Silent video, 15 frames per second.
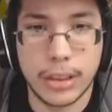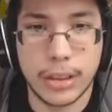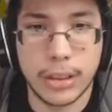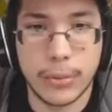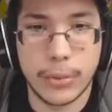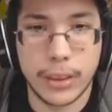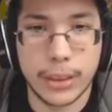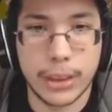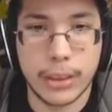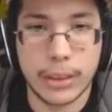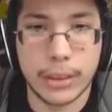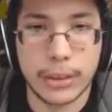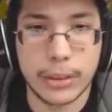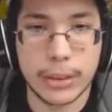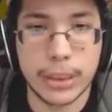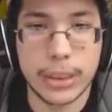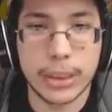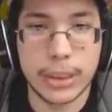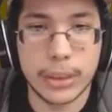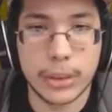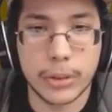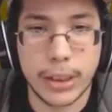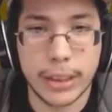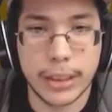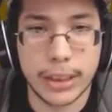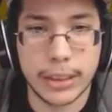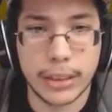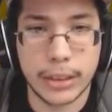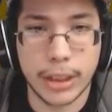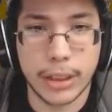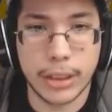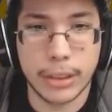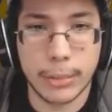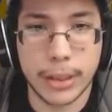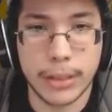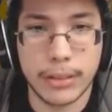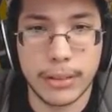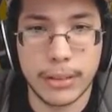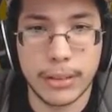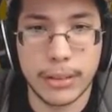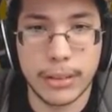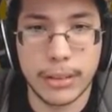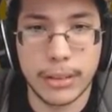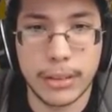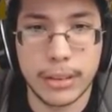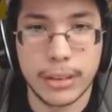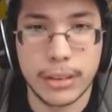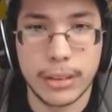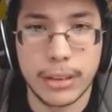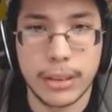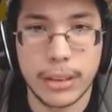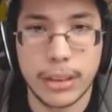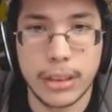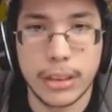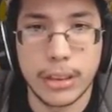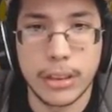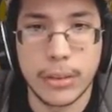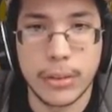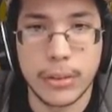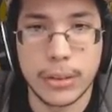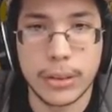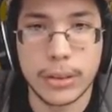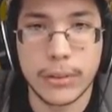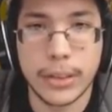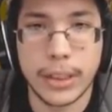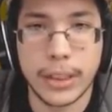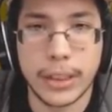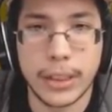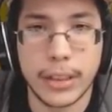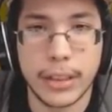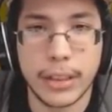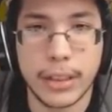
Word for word: What? Alright, so this is the shrine that he's talking about. What's over here?